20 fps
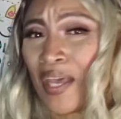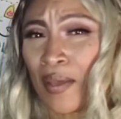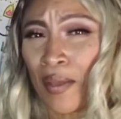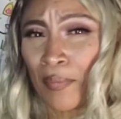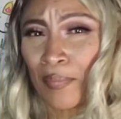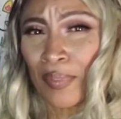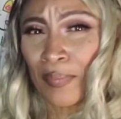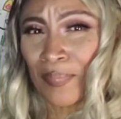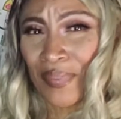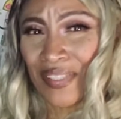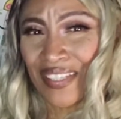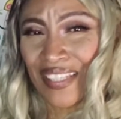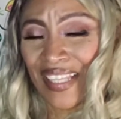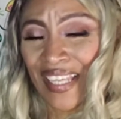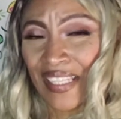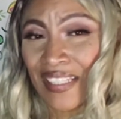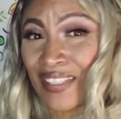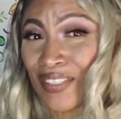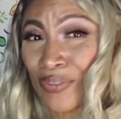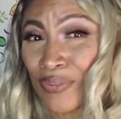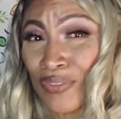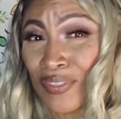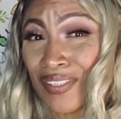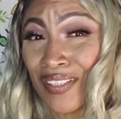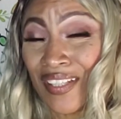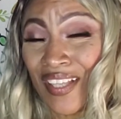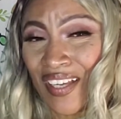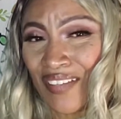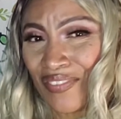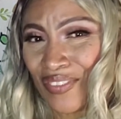I mean, but like there's
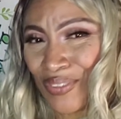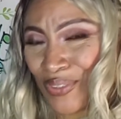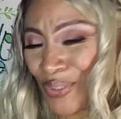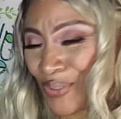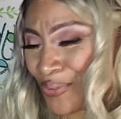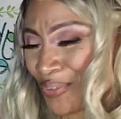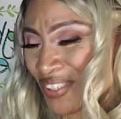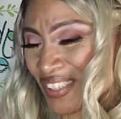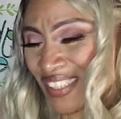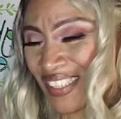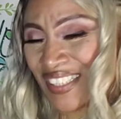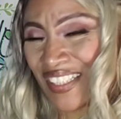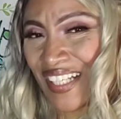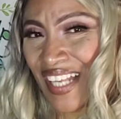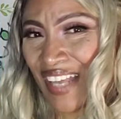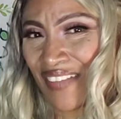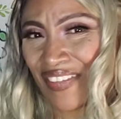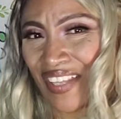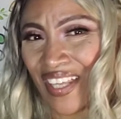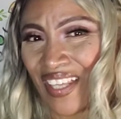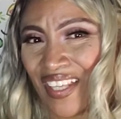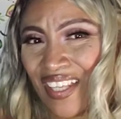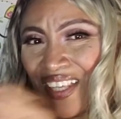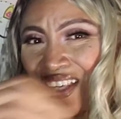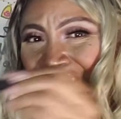levels to it. She didn't have that.